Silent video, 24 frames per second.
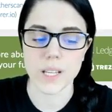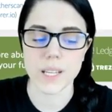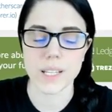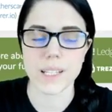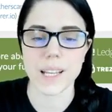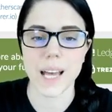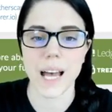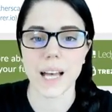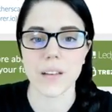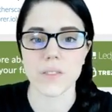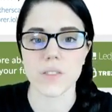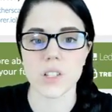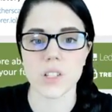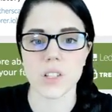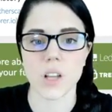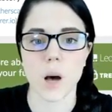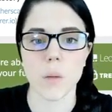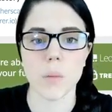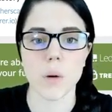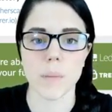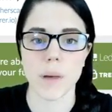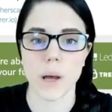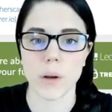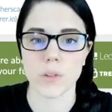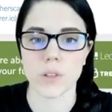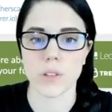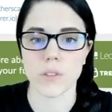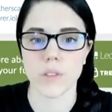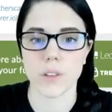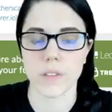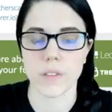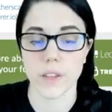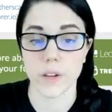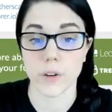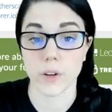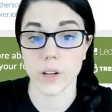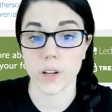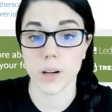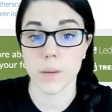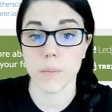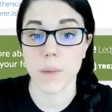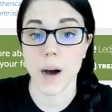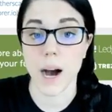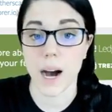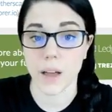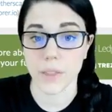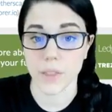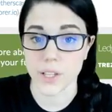you need to have some amount of
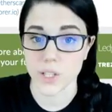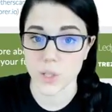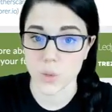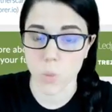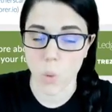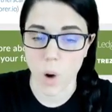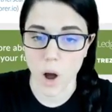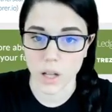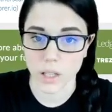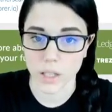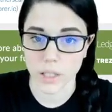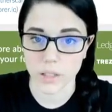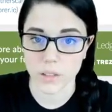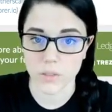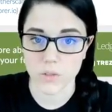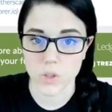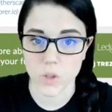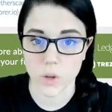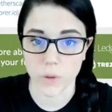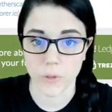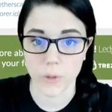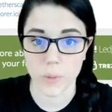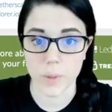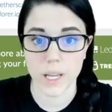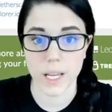Ethereum on this wallet.